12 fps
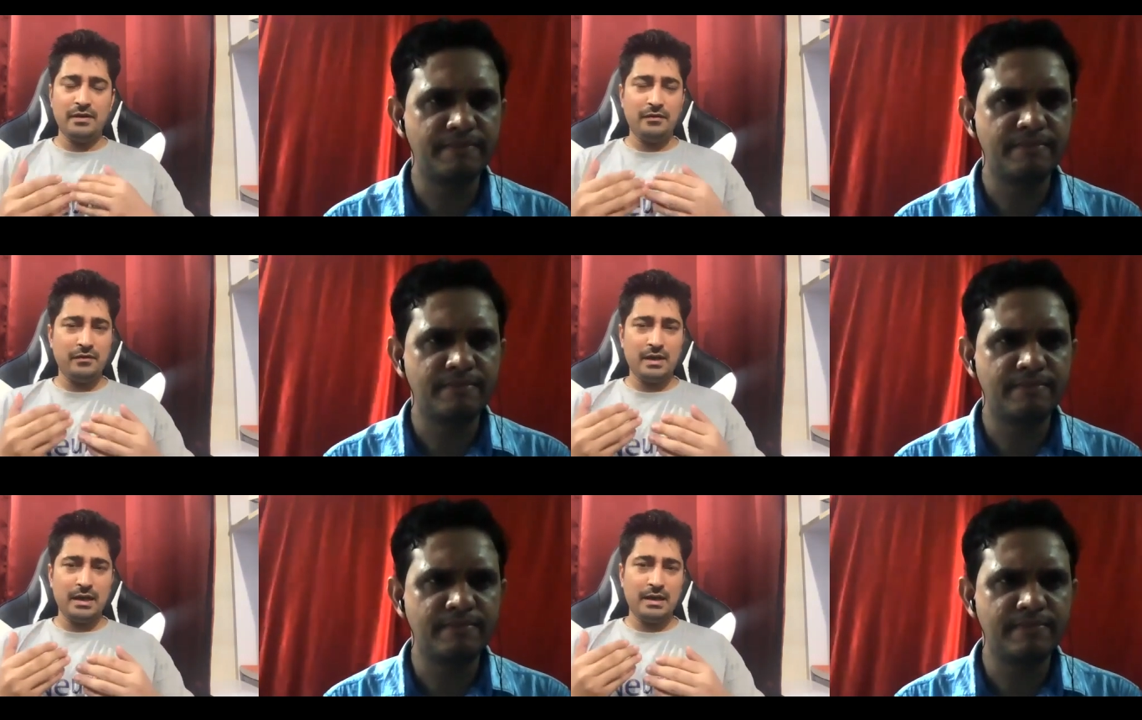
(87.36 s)
Speaker 1: if
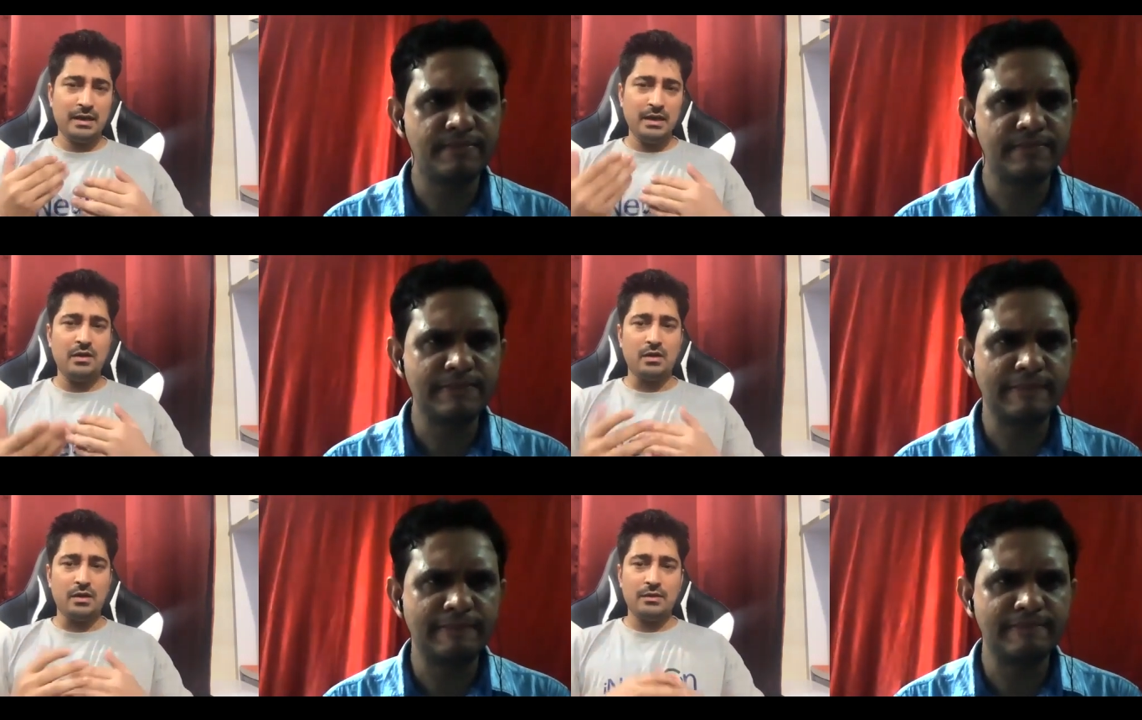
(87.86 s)
I
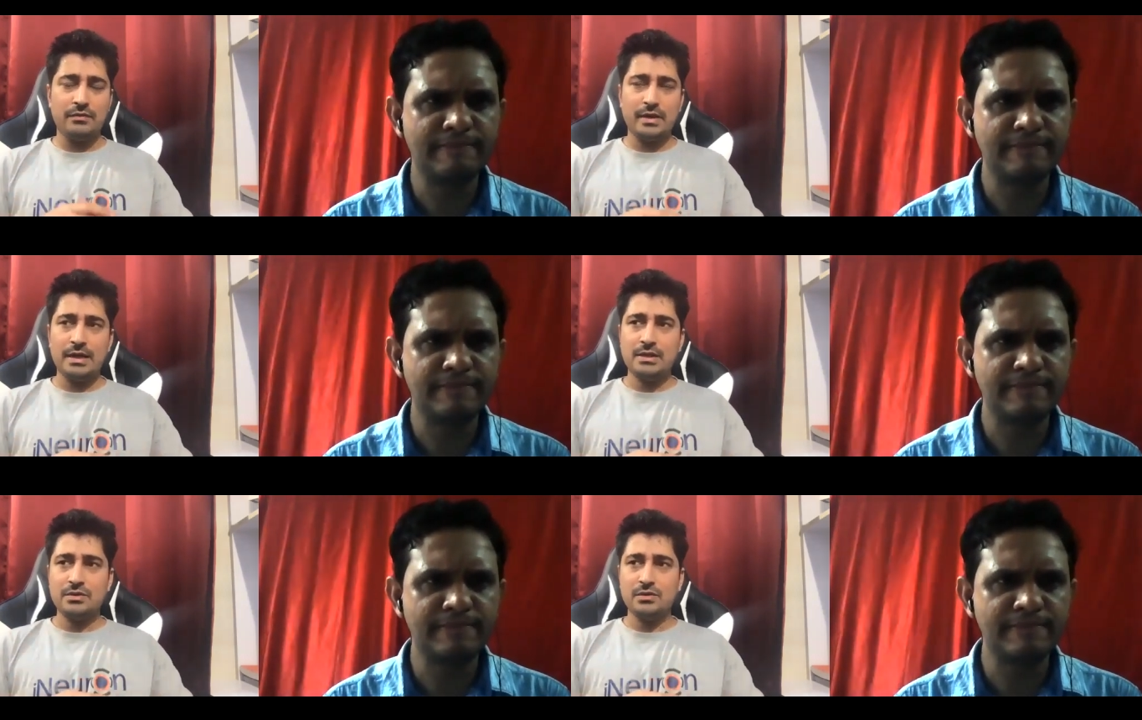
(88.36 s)
recall,
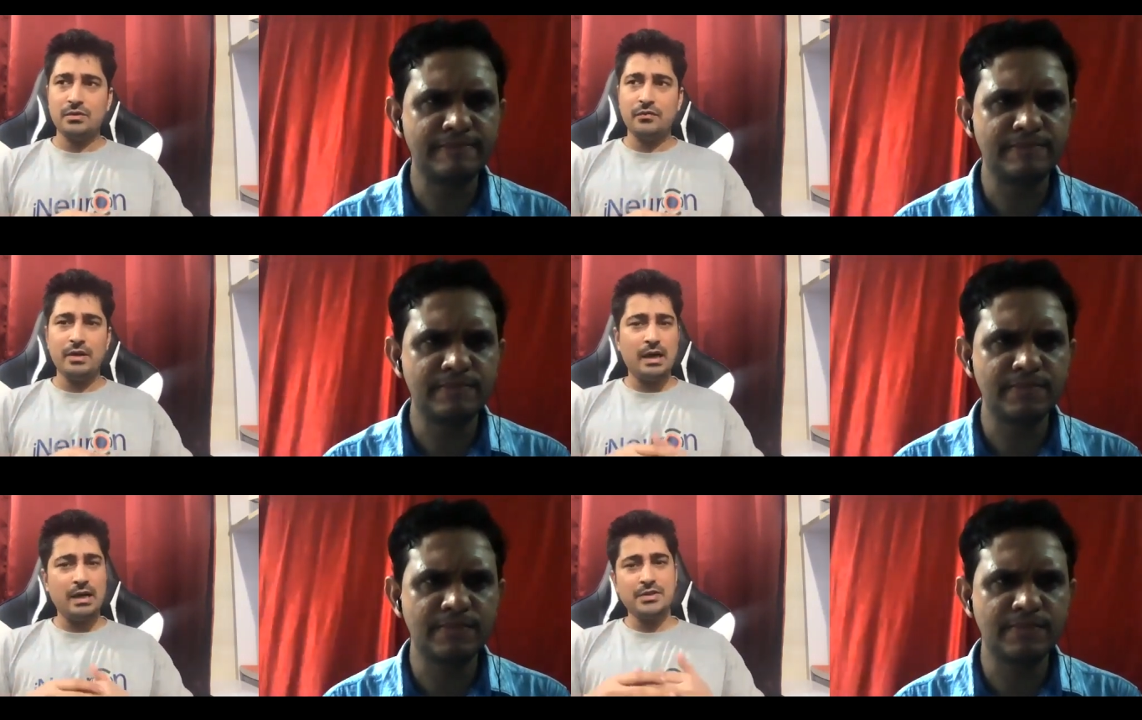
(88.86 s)
right, so
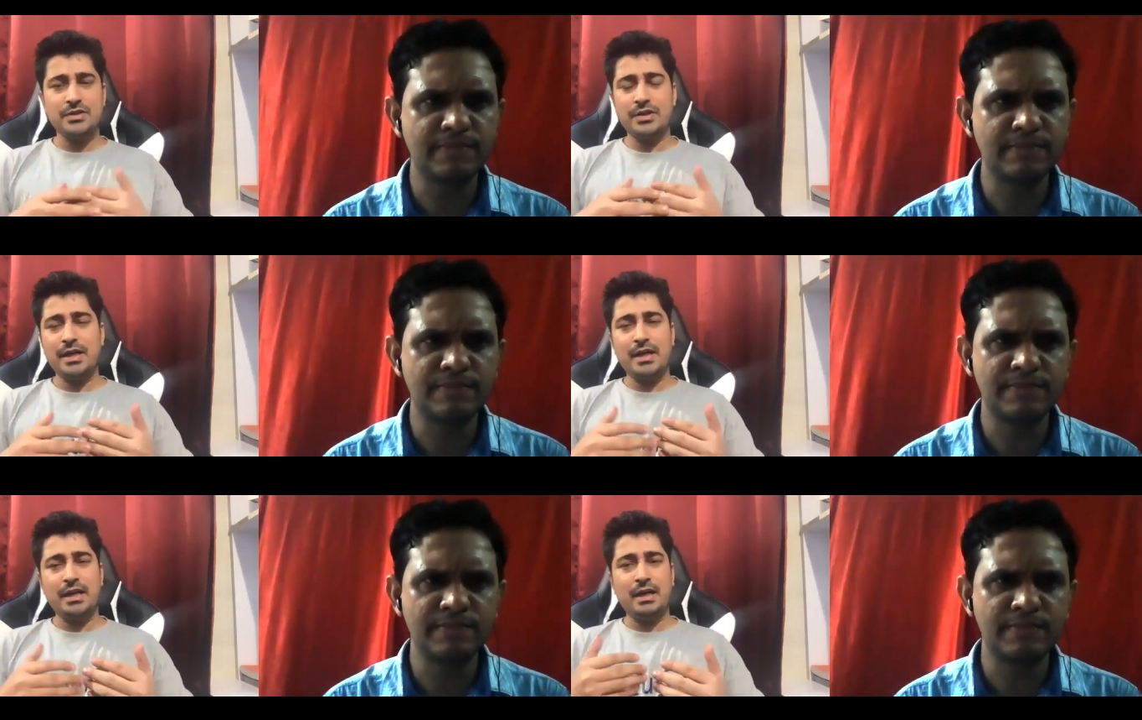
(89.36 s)
we are
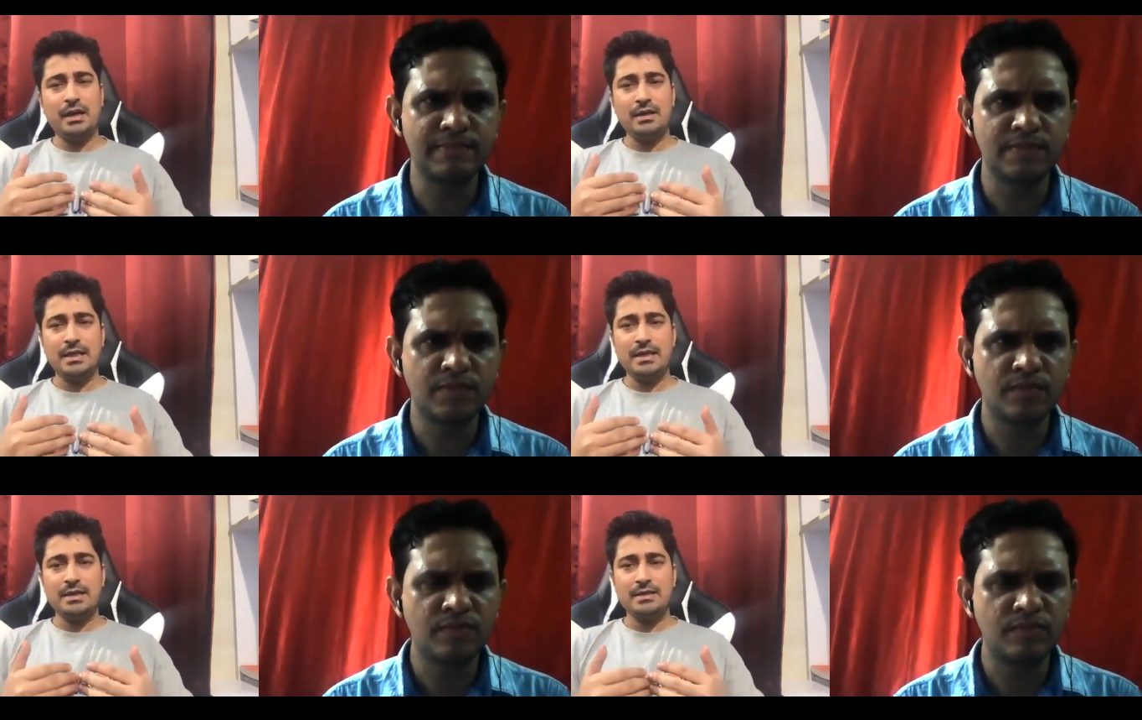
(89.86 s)
generating a
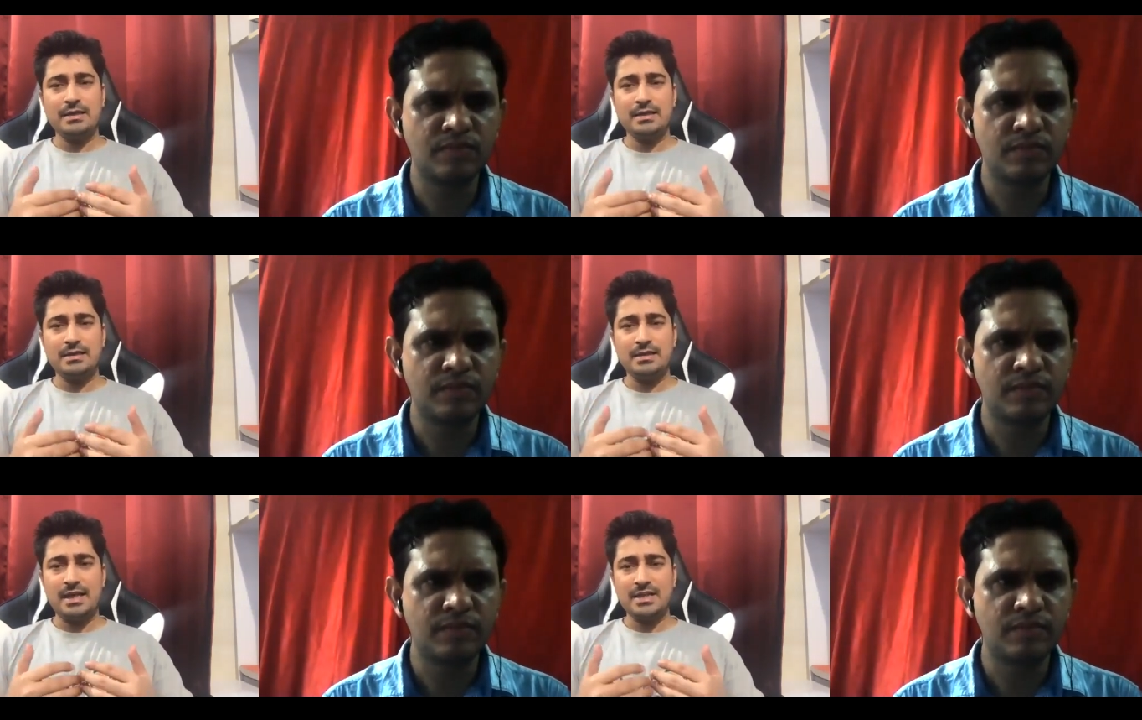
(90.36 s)
data
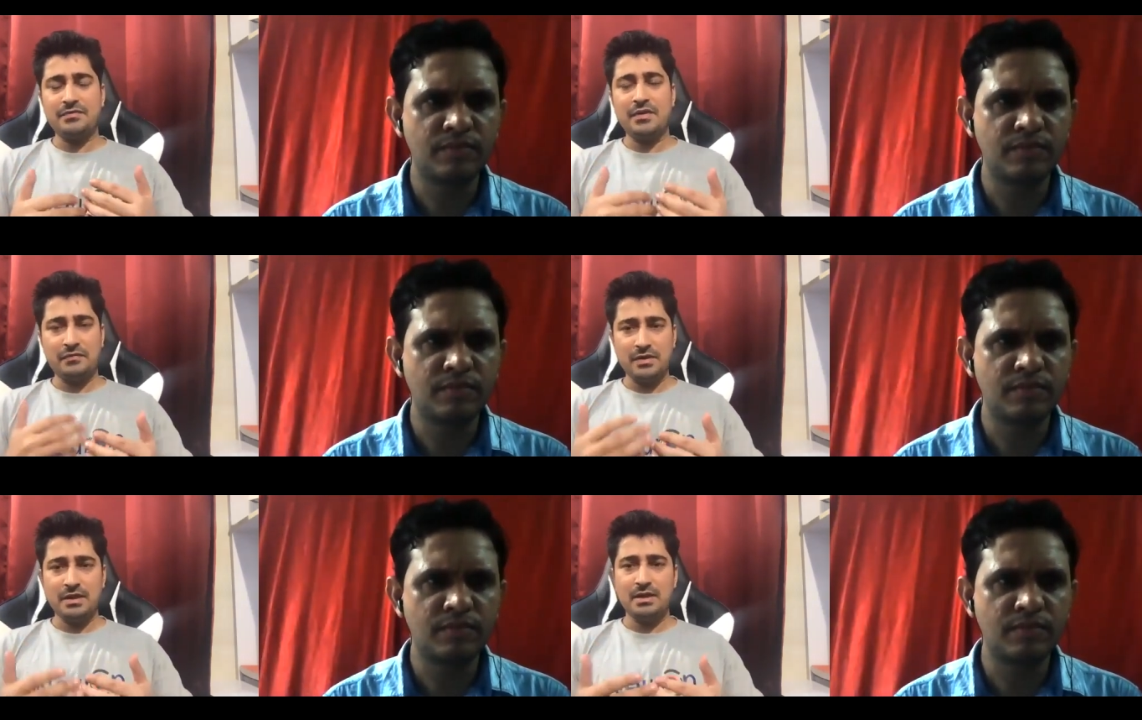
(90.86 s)
since last
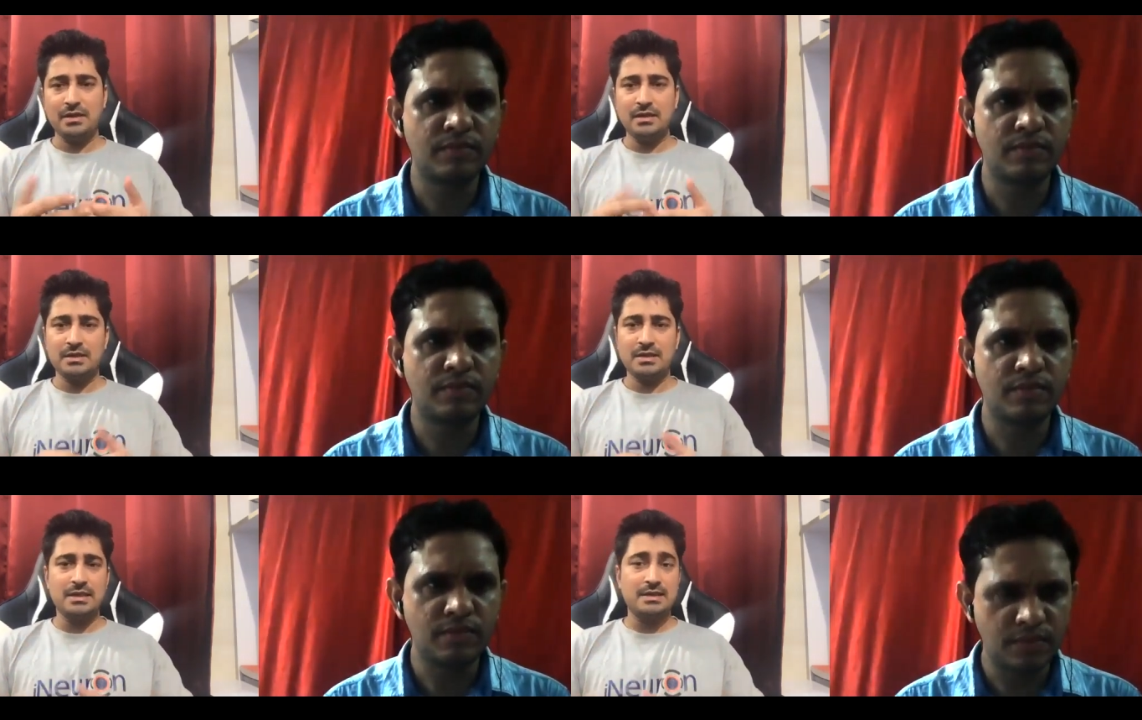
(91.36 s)
50
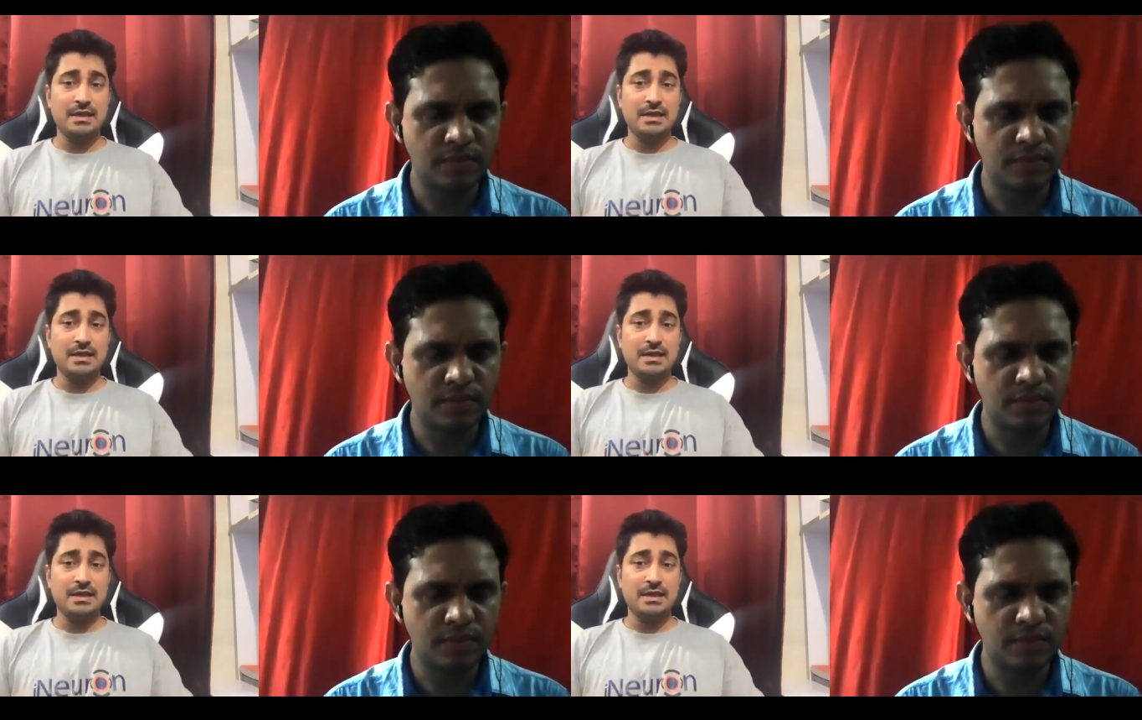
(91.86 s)
years, since